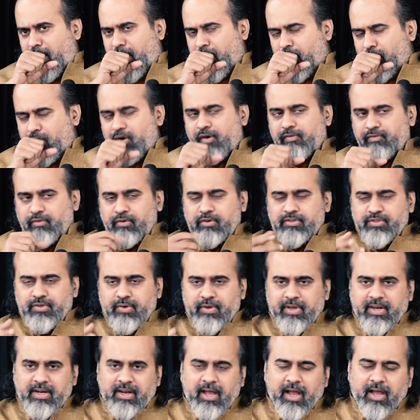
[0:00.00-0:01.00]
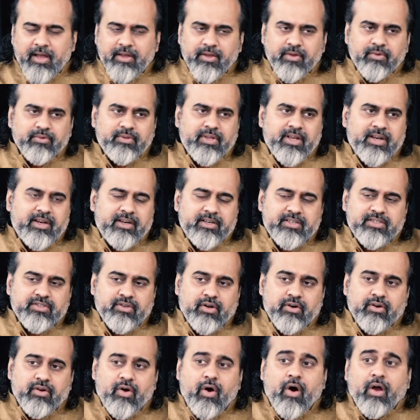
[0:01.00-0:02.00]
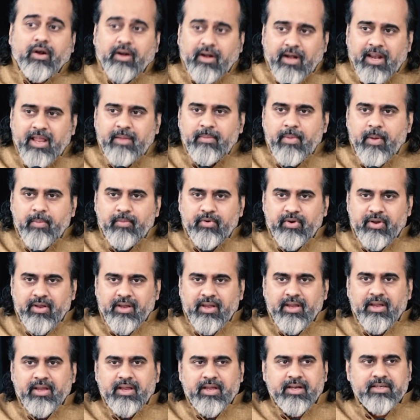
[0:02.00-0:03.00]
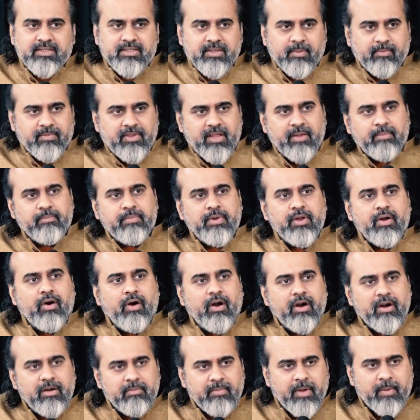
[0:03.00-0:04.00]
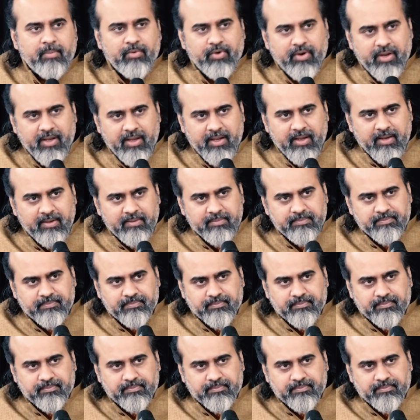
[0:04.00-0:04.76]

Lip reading: Of course, you can argue that it's not only memory, it's something beyond memory